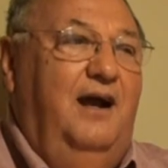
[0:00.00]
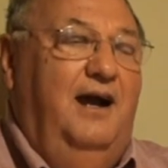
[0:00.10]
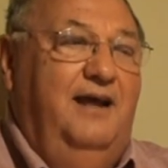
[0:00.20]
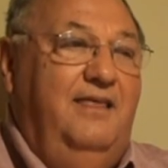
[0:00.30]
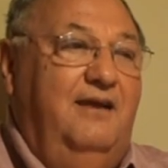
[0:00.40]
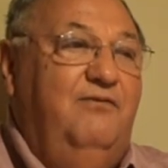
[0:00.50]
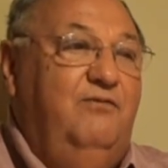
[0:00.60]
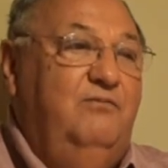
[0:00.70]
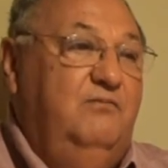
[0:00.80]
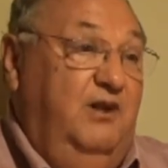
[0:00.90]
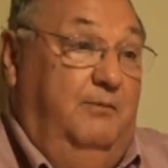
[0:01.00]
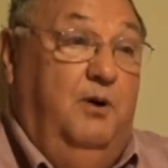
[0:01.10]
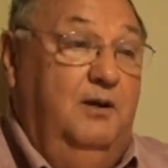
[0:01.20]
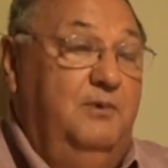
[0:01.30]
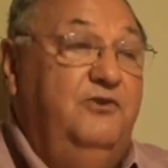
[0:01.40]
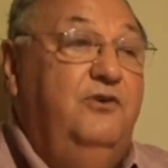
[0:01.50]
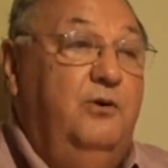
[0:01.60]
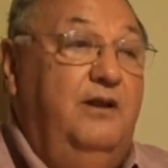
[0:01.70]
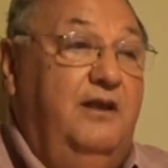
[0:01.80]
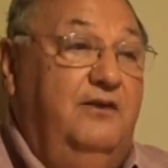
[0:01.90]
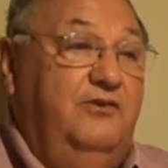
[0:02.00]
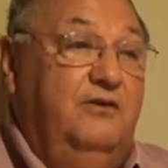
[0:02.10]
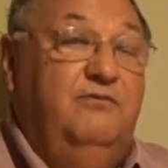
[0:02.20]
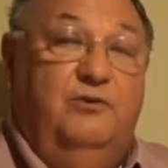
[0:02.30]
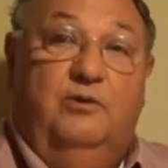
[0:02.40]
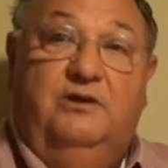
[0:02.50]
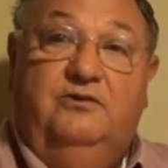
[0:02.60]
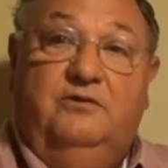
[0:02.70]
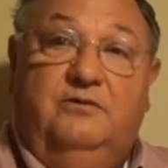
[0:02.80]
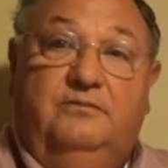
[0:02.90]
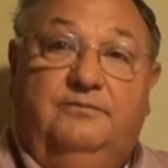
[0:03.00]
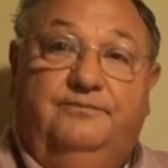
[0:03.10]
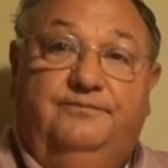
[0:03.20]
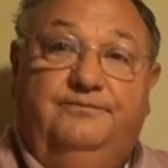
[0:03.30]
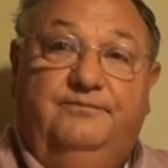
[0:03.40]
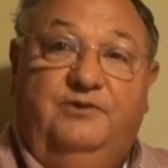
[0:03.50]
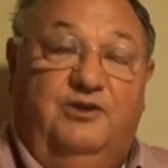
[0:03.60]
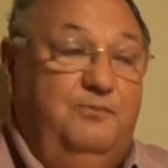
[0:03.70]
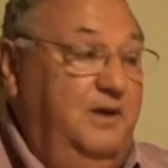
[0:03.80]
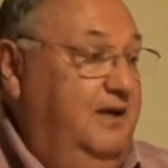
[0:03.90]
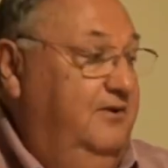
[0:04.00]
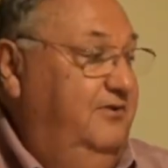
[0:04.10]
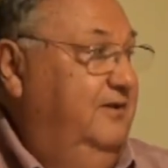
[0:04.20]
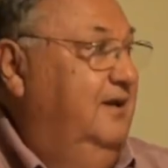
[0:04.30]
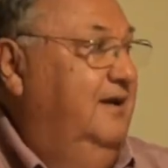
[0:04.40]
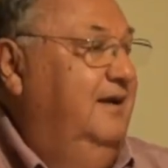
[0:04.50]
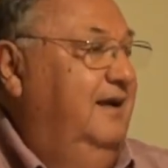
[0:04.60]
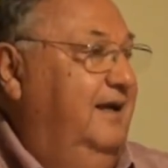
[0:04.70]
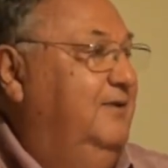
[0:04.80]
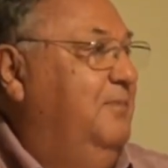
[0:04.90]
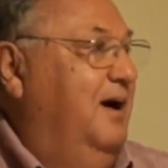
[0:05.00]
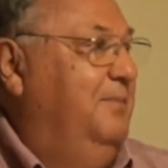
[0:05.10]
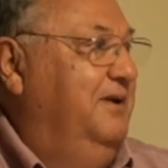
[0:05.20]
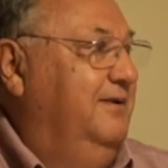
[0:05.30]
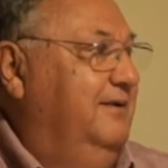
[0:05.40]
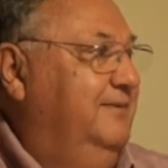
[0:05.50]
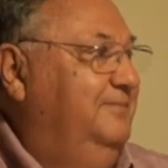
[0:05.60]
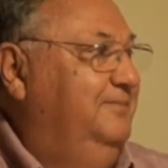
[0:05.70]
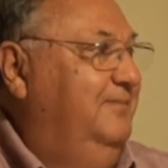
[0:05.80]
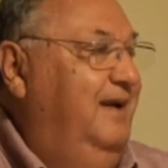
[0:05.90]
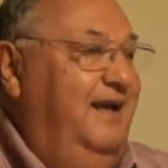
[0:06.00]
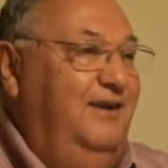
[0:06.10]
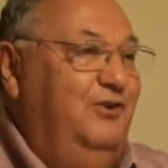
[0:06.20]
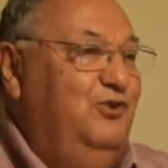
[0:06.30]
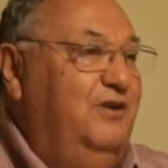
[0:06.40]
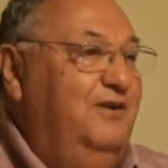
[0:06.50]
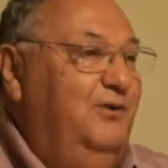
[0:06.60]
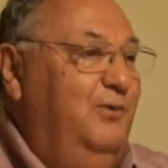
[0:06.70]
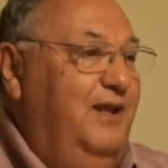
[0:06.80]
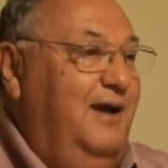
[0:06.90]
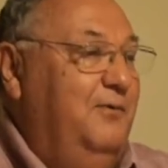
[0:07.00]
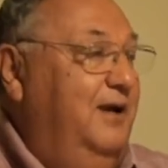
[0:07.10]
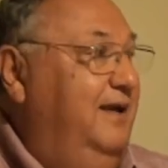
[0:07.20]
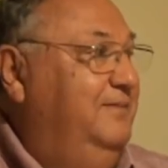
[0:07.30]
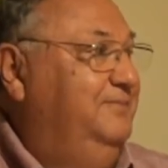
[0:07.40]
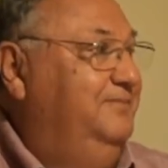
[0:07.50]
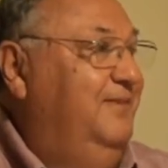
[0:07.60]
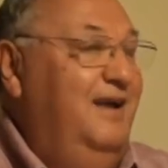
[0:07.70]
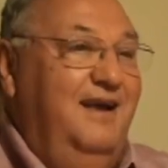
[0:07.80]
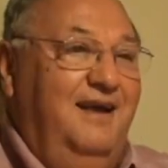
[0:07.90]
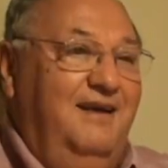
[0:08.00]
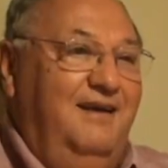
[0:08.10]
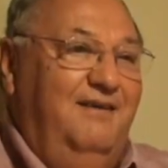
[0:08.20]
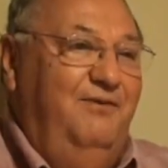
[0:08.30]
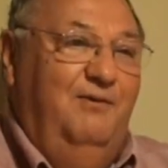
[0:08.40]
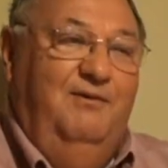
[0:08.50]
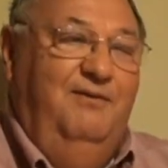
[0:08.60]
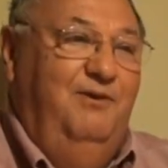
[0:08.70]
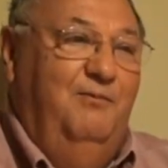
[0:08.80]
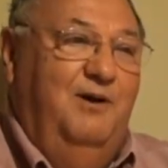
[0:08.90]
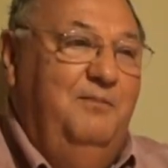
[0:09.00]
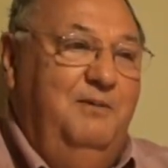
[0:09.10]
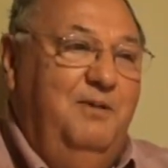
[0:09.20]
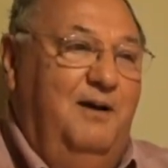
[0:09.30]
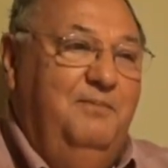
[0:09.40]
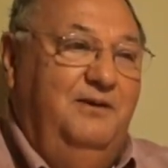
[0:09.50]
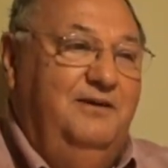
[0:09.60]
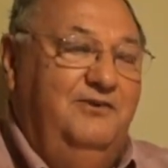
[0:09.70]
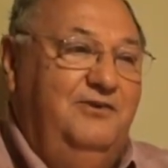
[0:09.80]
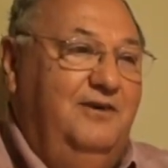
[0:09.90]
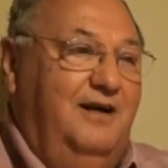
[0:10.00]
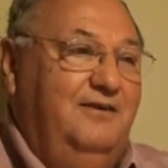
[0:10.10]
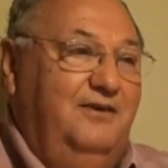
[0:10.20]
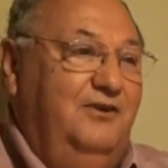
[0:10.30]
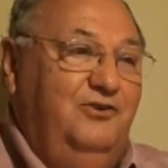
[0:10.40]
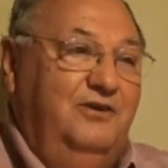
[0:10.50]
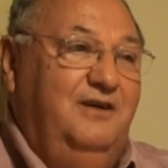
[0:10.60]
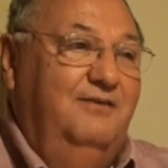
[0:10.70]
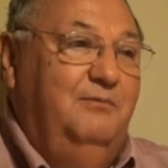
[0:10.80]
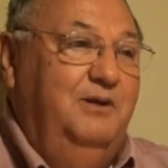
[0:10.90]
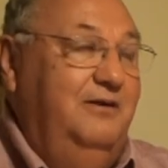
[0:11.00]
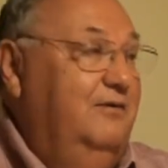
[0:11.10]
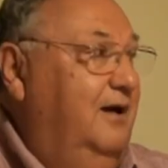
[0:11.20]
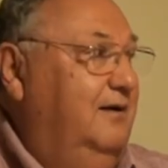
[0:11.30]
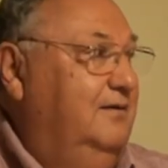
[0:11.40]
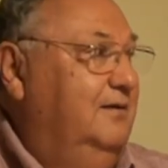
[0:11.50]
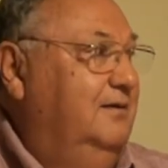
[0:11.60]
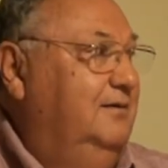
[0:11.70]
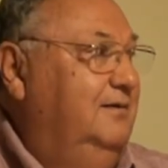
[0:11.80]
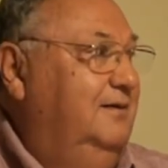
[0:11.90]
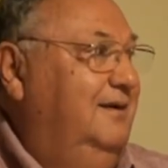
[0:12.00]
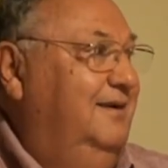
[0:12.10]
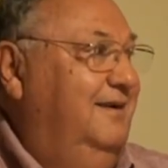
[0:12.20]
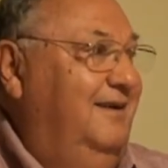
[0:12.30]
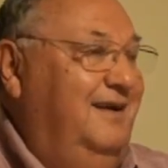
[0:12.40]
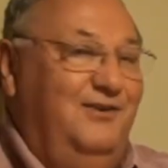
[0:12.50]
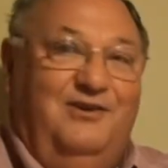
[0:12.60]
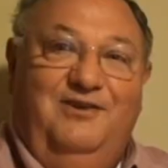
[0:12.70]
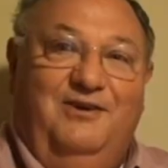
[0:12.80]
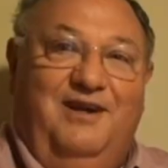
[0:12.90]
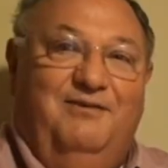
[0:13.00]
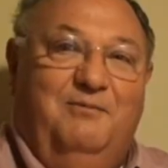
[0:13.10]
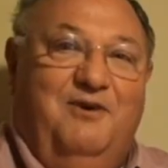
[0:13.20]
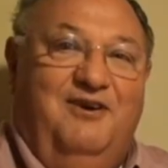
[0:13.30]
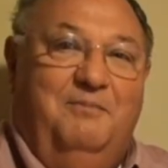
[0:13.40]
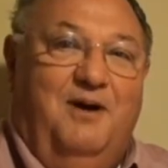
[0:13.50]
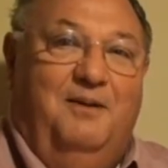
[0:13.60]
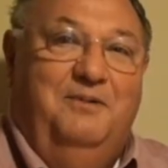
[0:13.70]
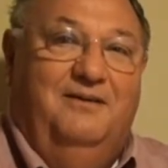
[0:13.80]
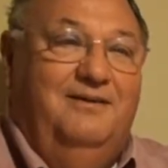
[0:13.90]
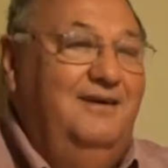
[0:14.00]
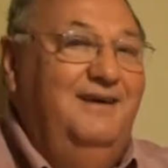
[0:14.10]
I think the department's doing things that are foolish just because it's popular, and you shouldn't do it that way. If you, if you want to be popular as director, you should never be director because you're never very popular.